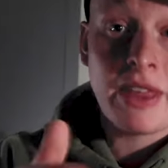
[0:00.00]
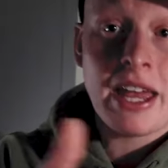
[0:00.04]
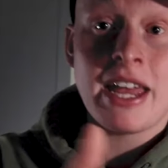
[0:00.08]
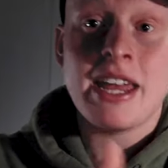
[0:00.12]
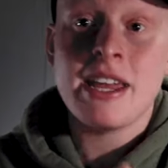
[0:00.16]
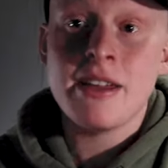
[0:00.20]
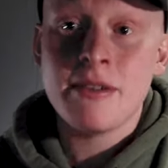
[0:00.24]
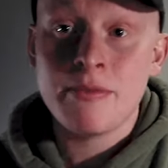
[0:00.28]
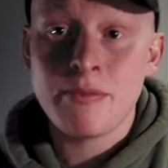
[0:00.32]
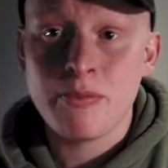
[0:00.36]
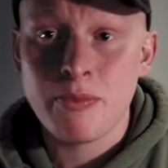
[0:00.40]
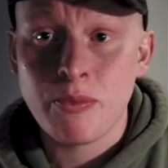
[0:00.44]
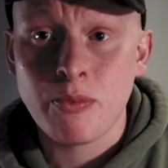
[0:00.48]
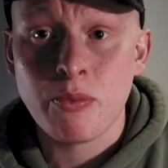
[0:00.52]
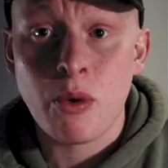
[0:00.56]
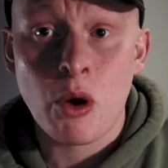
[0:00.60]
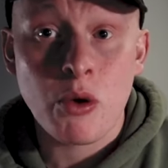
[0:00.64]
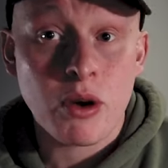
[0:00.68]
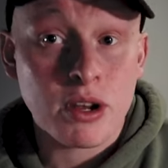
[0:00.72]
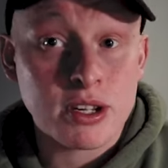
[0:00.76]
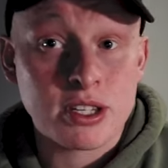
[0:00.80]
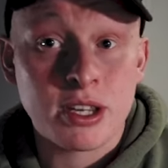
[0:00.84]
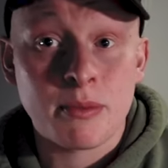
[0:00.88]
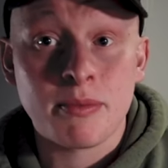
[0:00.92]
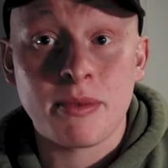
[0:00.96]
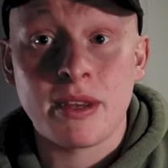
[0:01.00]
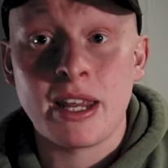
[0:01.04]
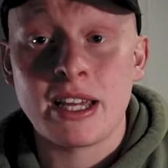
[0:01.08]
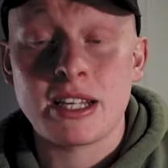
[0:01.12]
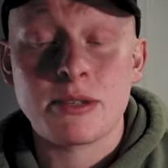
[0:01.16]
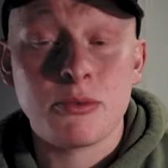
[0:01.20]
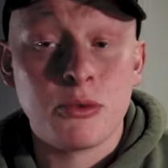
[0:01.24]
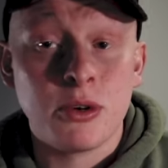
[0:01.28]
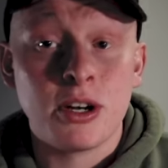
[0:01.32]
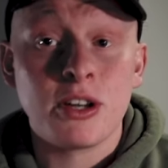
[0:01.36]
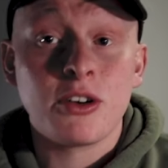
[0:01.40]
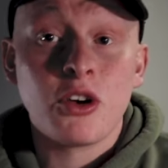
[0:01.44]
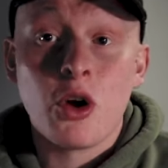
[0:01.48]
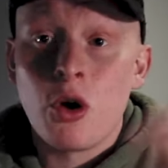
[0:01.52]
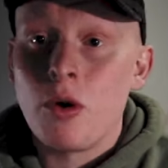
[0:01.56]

They woke us up the next morning,